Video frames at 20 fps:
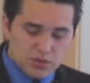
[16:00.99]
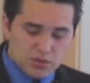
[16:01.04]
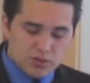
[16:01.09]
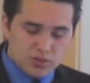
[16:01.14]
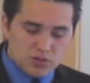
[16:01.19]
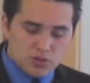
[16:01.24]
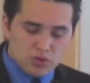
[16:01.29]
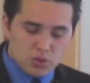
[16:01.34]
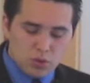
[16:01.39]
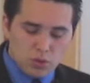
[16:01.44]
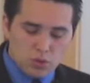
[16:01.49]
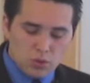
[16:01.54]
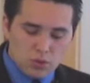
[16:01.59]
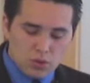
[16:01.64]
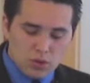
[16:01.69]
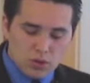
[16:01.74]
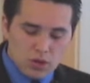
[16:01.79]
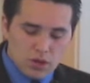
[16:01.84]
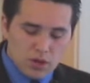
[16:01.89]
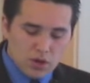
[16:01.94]
there is
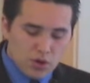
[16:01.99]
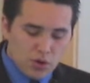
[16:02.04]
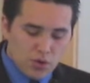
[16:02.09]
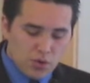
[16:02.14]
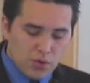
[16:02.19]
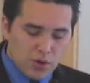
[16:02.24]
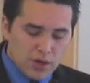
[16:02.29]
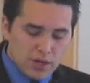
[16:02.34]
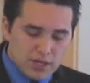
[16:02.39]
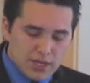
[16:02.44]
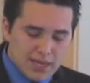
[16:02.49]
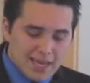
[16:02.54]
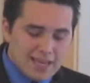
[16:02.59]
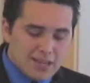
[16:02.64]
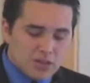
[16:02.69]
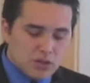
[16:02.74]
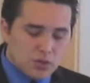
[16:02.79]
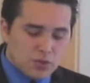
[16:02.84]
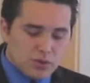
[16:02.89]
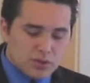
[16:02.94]
so great
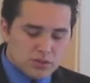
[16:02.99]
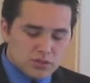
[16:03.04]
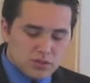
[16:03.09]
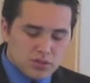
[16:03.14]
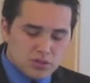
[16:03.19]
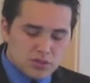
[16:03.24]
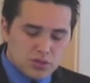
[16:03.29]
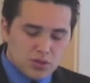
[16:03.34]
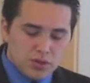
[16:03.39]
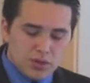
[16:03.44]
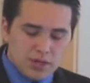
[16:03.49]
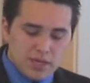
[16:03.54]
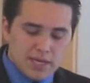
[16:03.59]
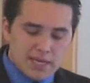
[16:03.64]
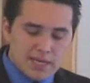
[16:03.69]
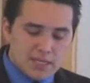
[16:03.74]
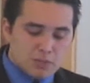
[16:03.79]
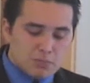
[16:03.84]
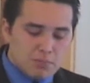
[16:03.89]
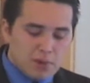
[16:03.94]
ignorance concerning
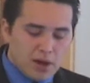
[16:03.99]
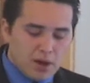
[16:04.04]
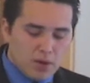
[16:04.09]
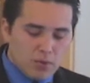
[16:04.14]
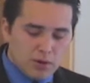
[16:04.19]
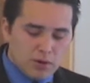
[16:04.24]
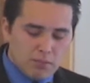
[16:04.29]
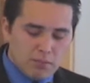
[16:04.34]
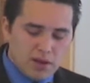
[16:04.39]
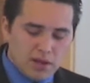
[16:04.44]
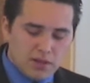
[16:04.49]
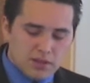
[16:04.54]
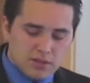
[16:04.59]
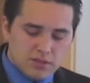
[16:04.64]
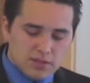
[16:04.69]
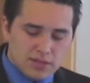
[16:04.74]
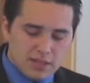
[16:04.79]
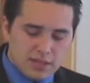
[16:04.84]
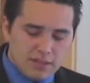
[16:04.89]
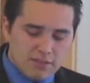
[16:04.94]
his power and
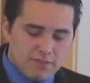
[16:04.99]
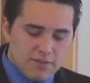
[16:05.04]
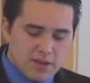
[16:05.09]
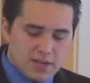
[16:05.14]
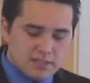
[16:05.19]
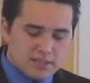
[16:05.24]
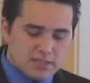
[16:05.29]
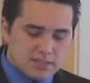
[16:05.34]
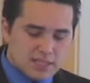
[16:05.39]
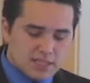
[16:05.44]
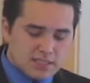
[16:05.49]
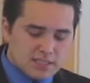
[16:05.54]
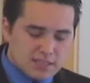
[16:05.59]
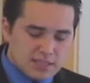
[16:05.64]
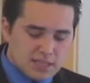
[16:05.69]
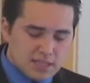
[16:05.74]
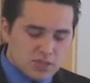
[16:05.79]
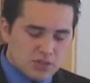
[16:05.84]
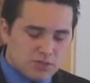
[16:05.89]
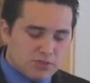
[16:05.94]
malice and the vast
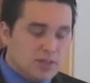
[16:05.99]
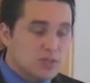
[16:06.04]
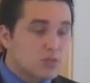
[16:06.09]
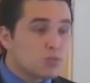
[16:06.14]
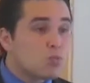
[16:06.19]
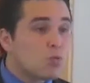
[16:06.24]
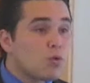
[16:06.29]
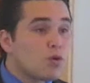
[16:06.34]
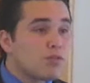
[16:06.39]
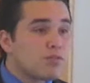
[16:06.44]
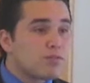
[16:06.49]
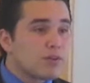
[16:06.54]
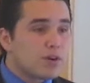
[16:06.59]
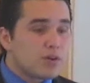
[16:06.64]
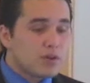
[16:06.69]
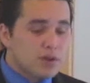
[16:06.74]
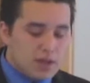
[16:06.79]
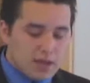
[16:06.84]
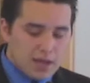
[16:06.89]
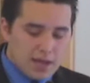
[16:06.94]
extent of his
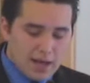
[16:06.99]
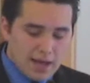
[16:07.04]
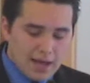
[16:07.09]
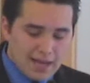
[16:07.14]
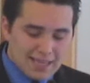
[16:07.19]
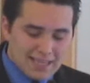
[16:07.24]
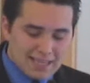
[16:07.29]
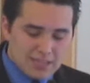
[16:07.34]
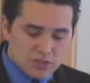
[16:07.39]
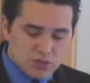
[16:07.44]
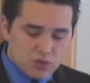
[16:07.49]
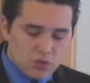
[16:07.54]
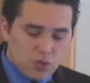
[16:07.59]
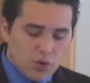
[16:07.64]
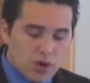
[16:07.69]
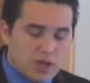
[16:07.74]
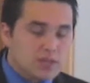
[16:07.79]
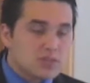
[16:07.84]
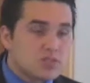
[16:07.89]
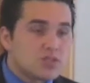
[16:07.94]
warfare against
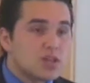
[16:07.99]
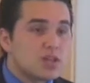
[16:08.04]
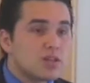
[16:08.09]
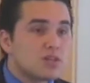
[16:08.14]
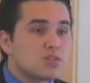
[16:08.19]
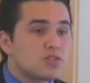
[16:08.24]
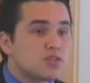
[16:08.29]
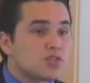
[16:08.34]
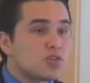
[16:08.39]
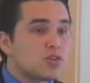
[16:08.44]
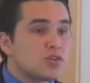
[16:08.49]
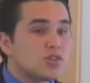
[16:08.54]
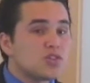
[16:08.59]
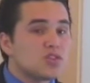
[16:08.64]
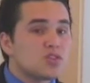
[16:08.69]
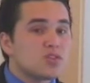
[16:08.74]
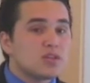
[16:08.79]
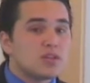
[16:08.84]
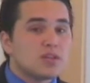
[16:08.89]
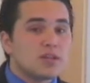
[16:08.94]
Christ and his church.
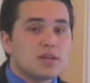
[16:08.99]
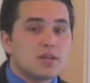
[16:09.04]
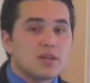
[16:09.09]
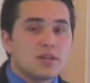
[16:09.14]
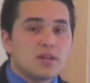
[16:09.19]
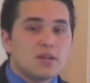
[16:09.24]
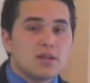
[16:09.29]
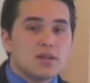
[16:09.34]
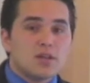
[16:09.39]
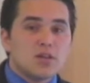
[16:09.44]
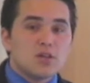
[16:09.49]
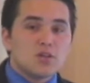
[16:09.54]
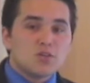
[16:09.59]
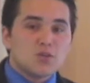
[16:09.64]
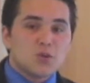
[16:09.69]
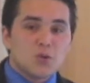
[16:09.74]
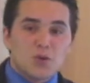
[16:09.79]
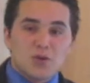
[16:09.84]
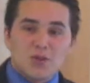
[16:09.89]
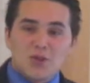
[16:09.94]

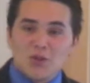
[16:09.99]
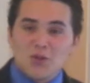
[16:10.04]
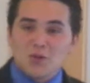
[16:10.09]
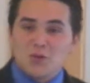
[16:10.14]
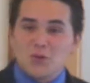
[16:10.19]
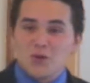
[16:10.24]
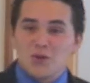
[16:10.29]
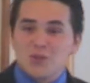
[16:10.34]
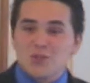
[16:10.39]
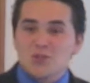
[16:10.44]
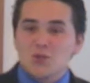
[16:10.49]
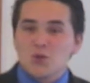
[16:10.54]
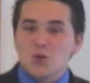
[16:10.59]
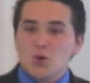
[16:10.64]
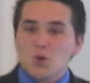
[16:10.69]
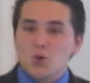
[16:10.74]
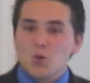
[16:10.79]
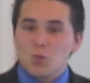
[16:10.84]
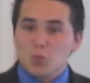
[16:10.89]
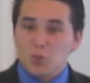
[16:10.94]
So, in other words,
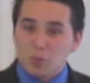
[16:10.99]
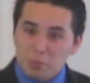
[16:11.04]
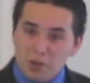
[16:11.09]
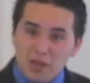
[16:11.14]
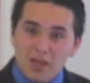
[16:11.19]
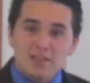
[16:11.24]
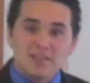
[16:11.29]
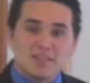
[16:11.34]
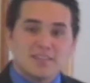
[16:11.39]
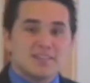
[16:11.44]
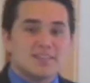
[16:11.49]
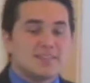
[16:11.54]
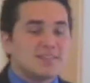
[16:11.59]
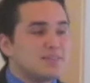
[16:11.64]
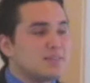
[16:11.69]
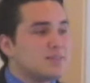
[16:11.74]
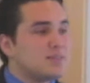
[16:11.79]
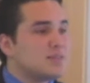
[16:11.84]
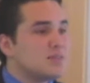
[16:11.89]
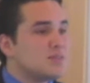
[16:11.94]
we're blinded.
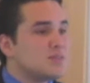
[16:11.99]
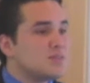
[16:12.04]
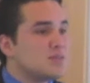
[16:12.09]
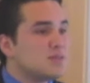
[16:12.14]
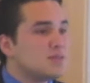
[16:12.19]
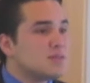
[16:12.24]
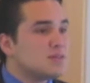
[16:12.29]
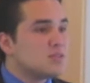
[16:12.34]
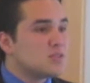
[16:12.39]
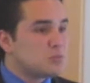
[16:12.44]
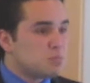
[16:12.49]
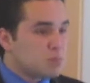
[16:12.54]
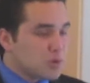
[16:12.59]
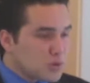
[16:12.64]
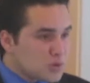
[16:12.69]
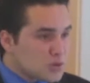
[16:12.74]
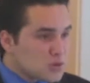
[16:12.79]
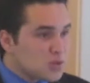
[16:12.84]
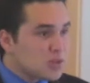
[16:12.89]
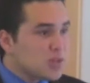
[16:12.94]

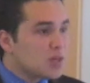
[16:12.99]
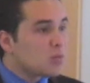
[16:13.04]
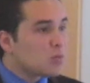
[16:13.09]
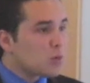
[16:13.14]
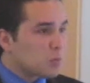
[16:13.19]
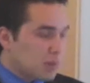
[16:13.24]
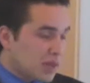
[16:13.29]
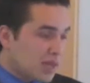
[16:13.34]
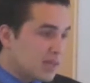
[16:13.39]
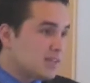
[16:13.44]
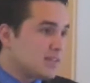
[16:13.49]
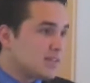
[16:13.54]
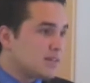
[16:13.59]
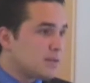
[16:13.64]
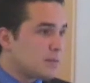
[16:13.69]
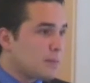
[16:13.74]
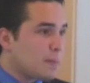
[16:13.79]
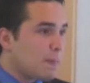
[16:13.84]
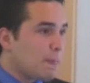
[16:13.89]
Spiritually, we're blinded.